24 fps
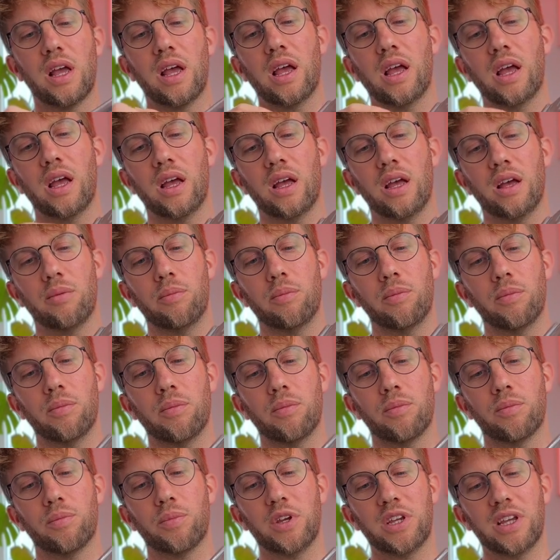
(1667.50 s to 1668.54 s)
Um,
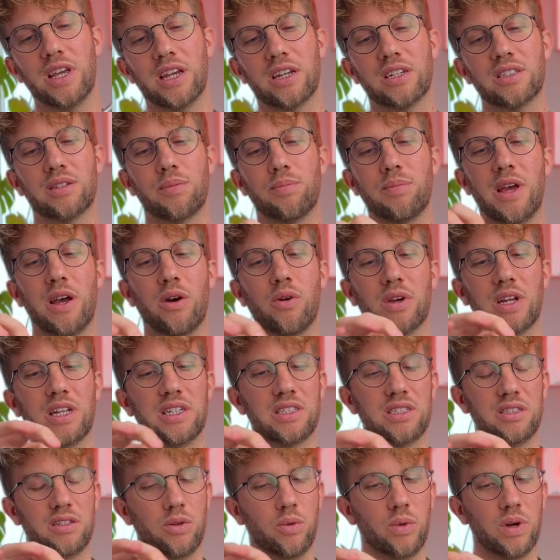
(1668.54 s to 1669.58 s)
but yeah, because the metal
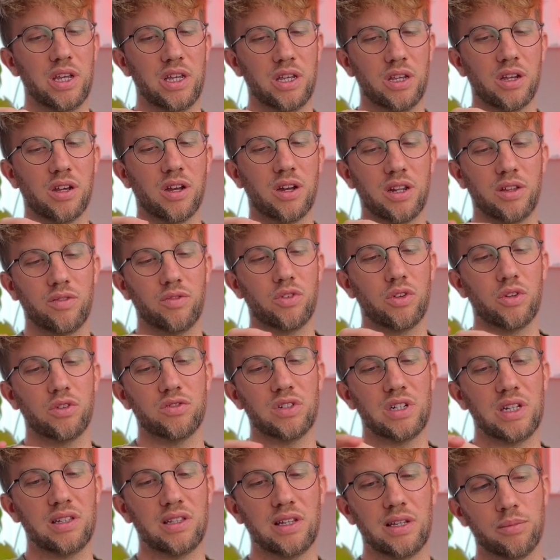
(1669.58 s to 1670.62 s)
gets in the way, you can't even do a
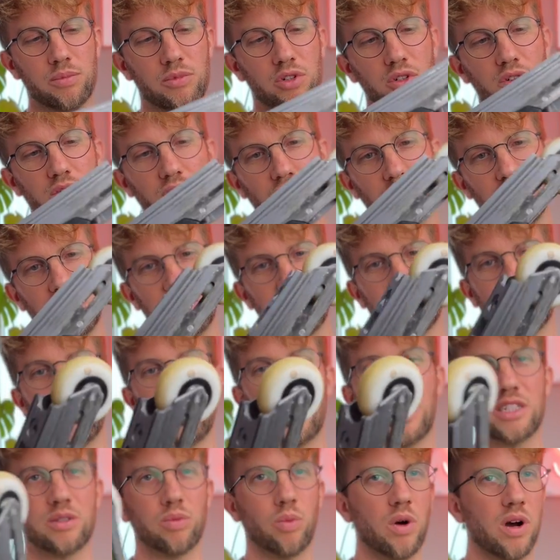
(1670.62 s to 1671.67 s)
really deep groove on it. So
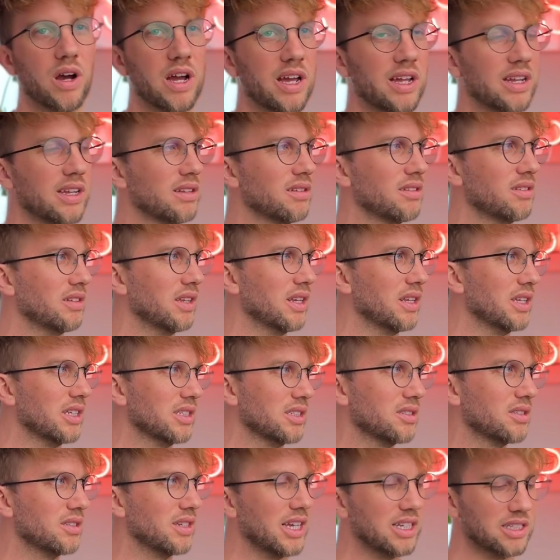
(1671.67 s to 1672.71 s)
that's why I did
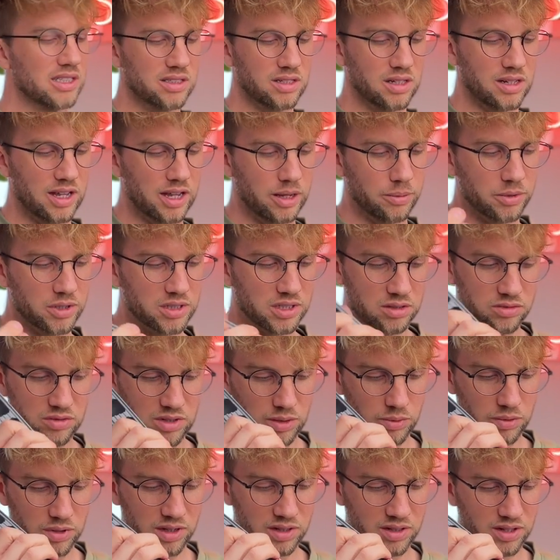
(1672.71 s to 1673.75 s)
this test today because I really
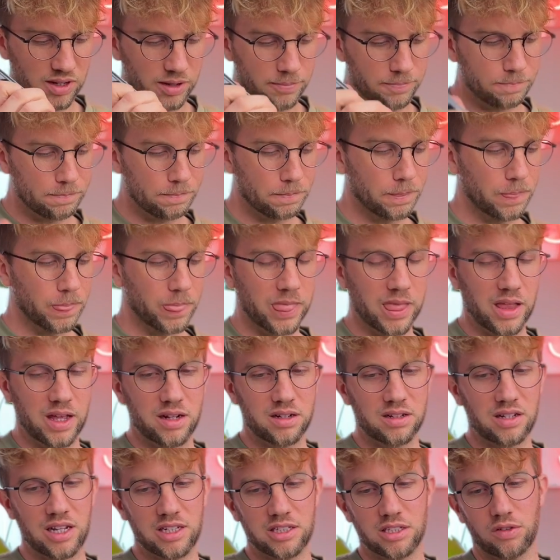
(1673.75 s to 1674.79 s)
wanted to
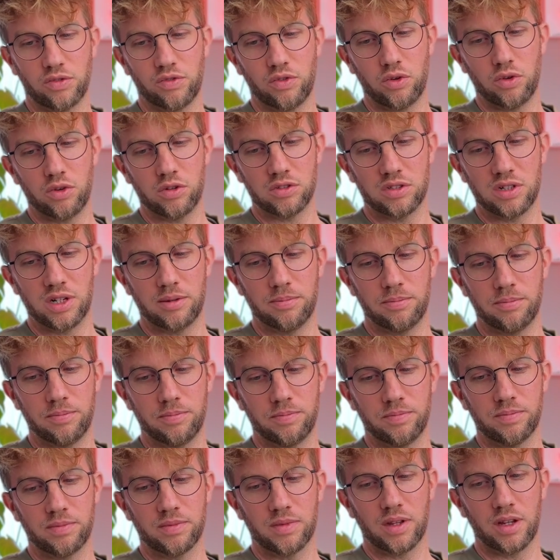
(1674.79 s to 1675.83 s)
test for um,
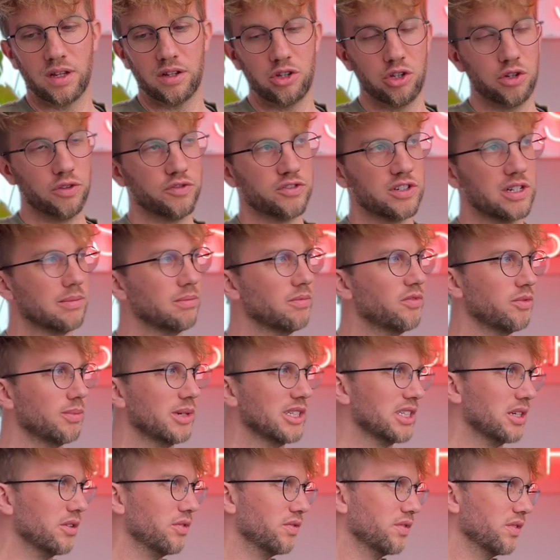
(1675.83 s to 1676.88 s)
a new frame for
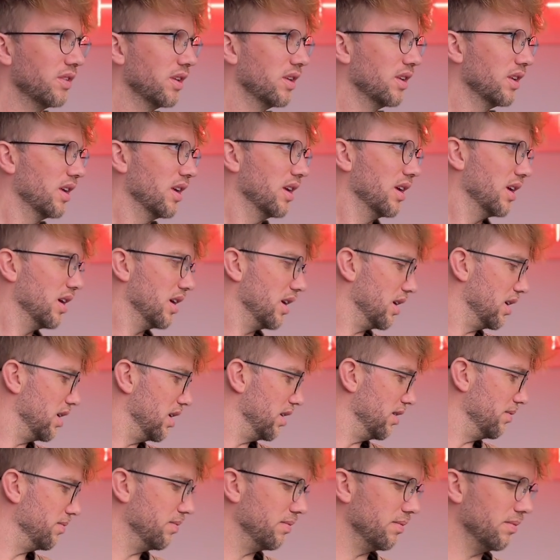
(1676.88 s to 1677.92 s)
myself.
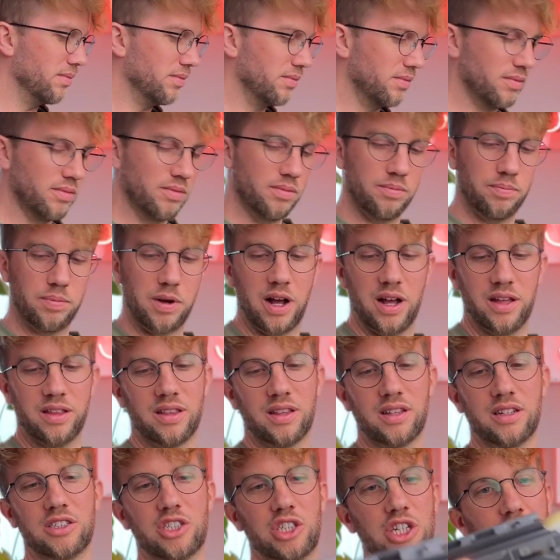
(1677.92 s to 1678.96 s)
Um, but
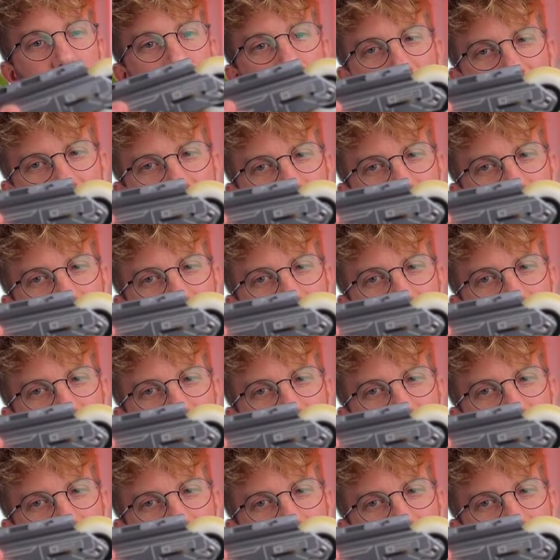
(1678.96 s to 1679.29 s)
generally,